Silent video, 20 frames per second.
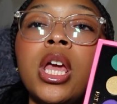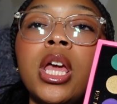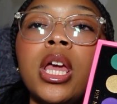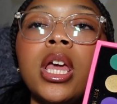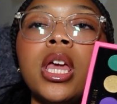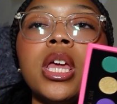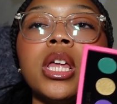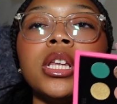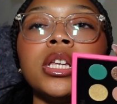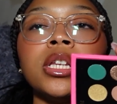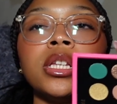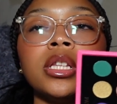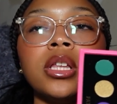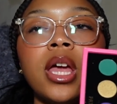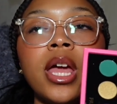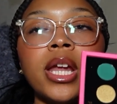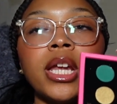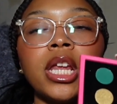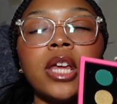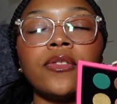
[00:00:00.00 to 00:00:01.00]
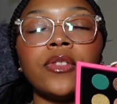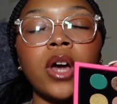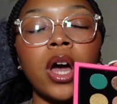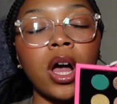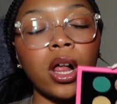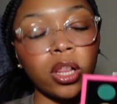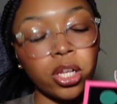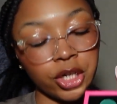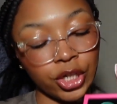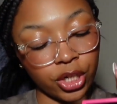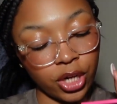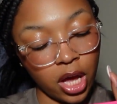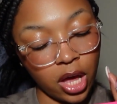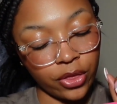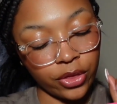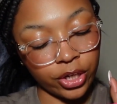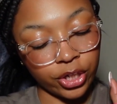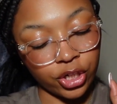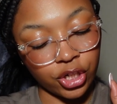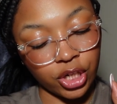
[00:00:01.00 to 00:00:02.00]
in any of the
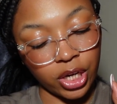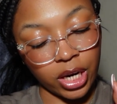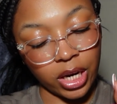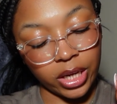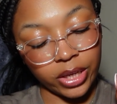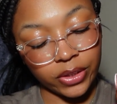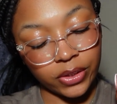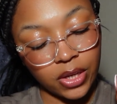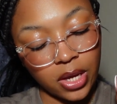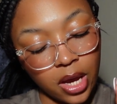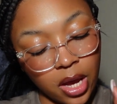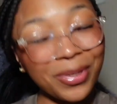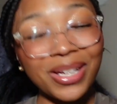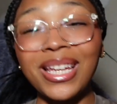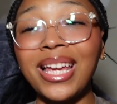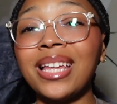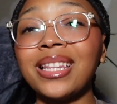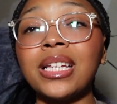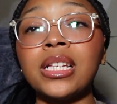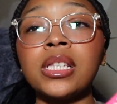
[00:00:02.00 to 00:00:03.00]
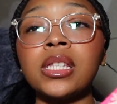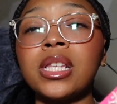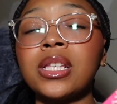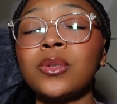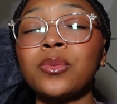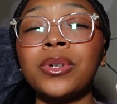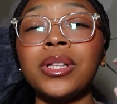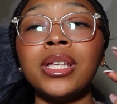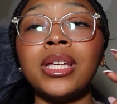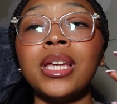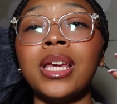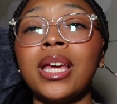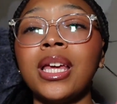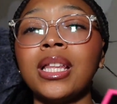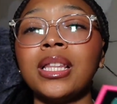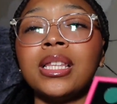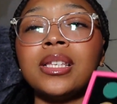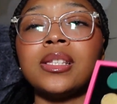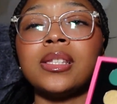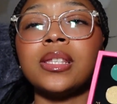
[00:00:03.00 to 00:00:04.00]
other shades, but yeah, that's really
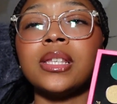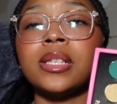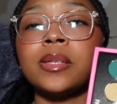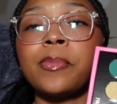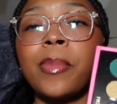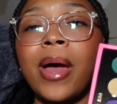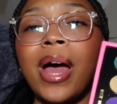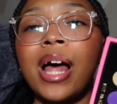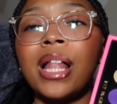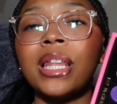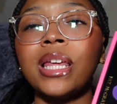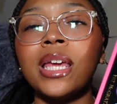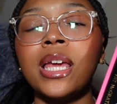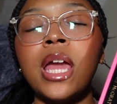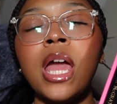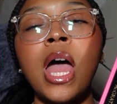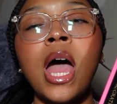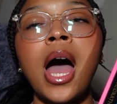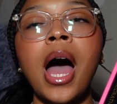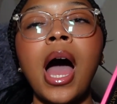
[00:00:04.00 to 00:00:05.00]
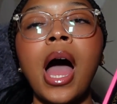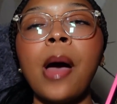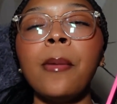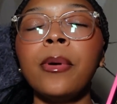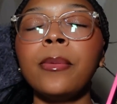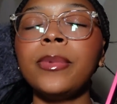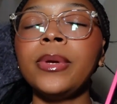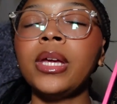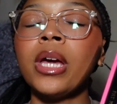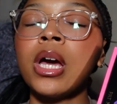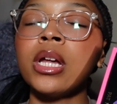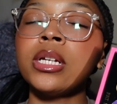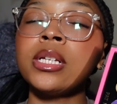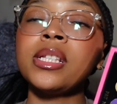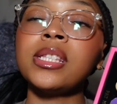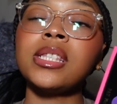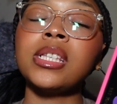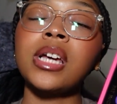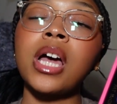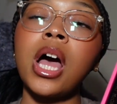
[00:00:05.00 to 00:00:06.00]
it. This palette, I'm gonna be
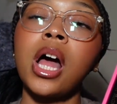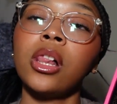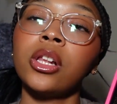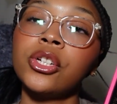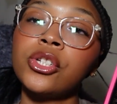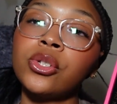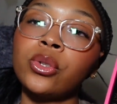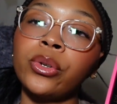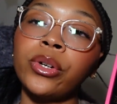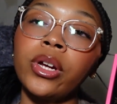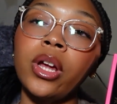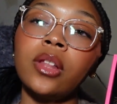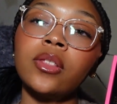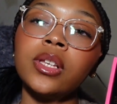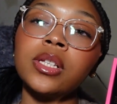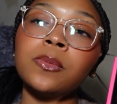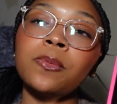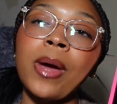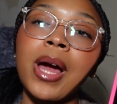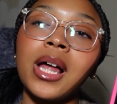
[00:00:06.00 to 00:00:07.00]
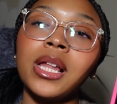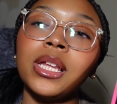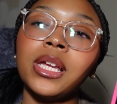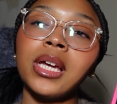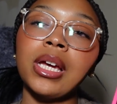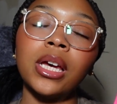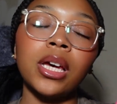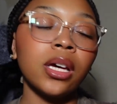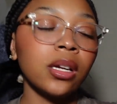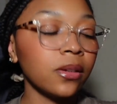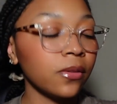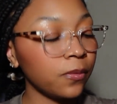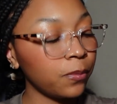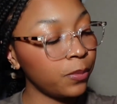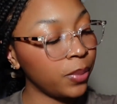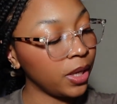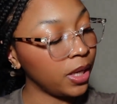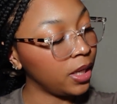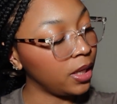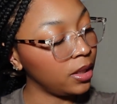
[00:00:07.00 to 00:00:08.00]
honest, the color story on this palette could have
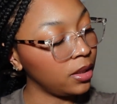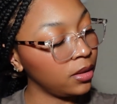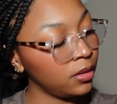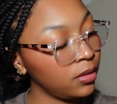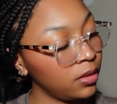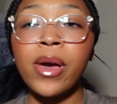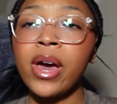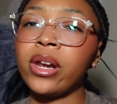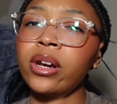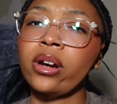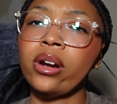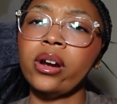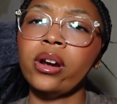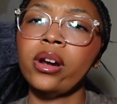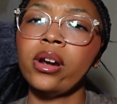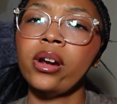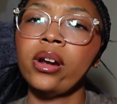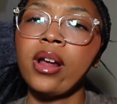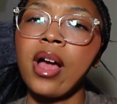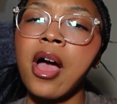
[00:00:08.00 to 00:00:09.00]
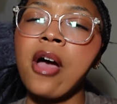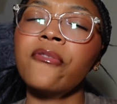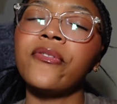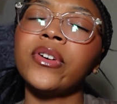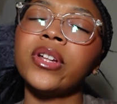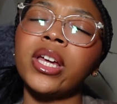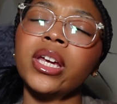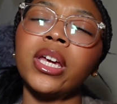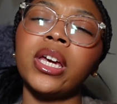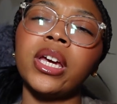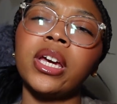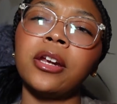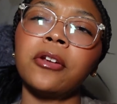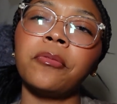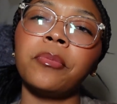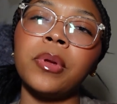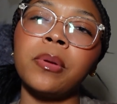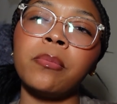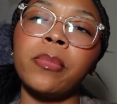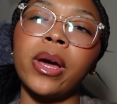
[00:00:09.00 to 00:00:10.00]
been better. I feel like it could
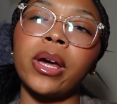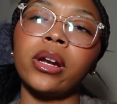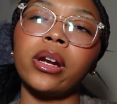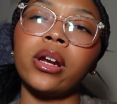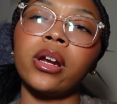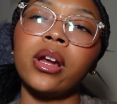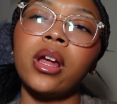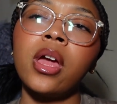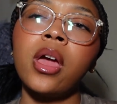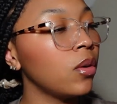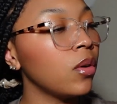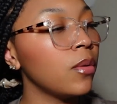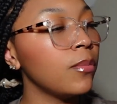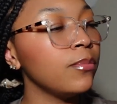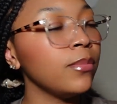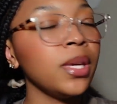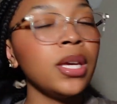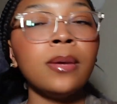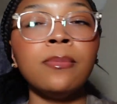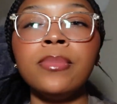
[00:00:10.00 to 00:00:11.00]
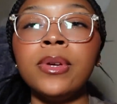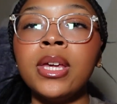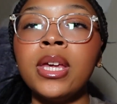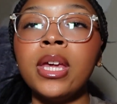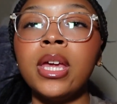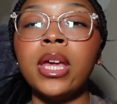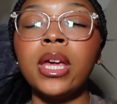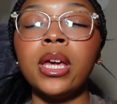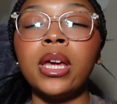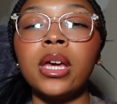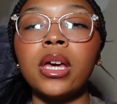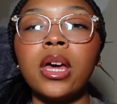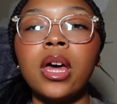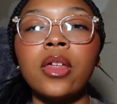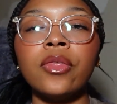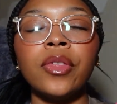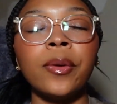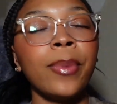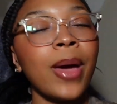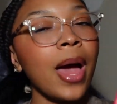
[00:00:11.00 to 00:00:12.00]
have been better. Me being
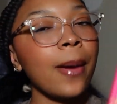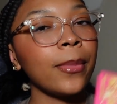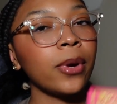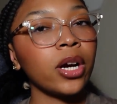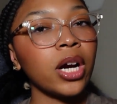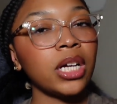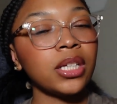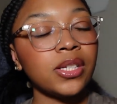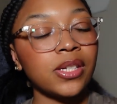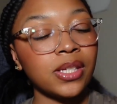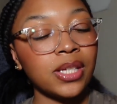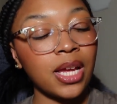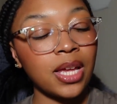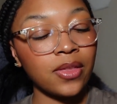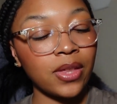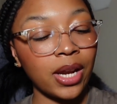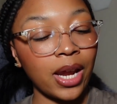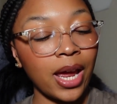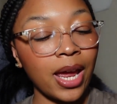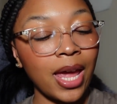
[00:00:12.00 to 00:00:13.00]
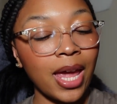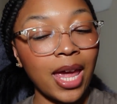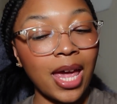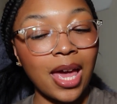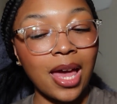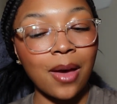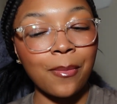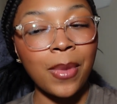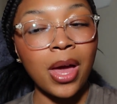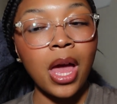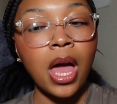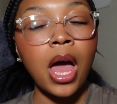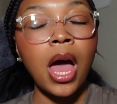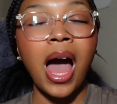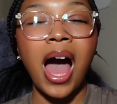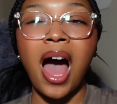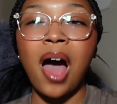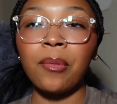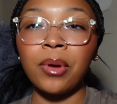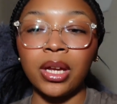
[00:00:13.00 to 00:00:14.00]
the Pat McGrath stan that I am,
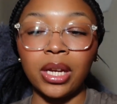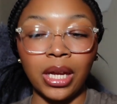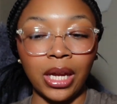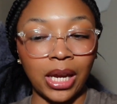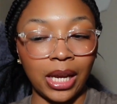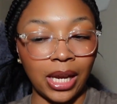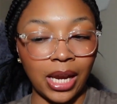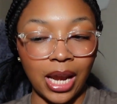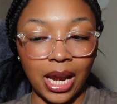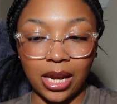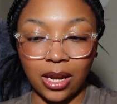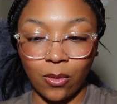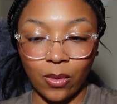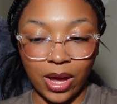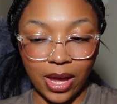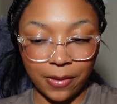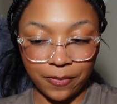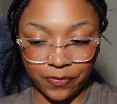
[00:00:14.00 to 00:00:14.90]
I'm gonna get it anyway.